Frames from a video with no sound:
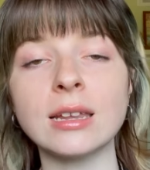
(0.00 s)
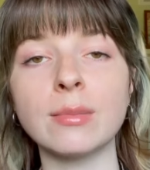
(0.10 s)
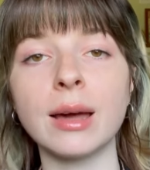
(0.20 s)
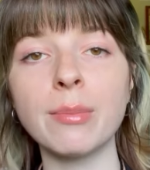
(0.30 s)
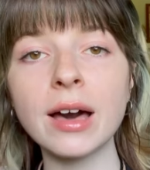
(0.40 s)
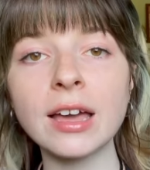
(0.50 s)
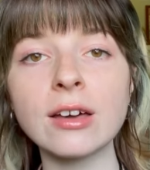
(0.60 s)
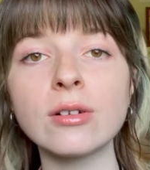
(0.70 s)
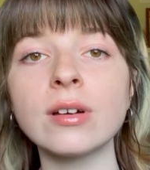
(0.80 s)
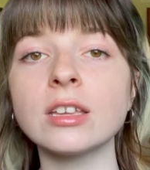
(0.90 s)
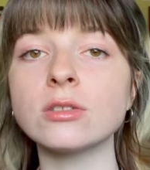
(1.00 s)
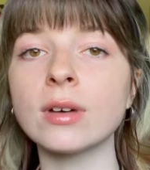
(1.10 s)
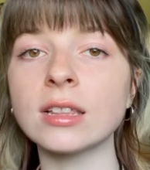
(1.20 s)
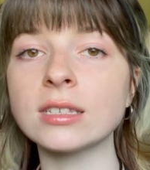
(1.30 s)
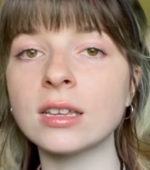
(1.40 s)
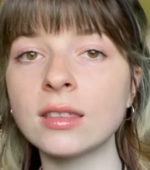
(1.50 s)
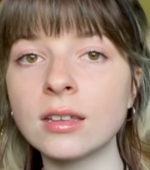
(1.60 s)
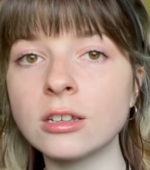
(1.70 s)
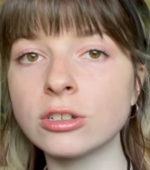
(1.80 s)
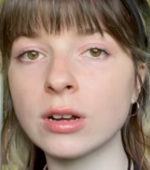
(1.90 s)
in my bio as well as in the
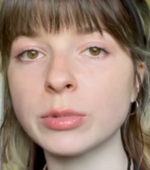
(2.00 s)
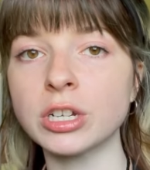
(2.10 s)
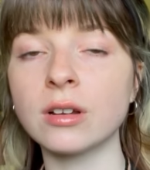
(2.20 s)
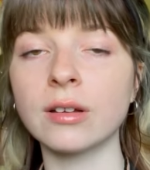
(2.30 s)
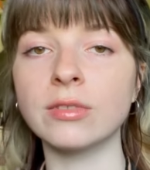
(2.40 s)
description of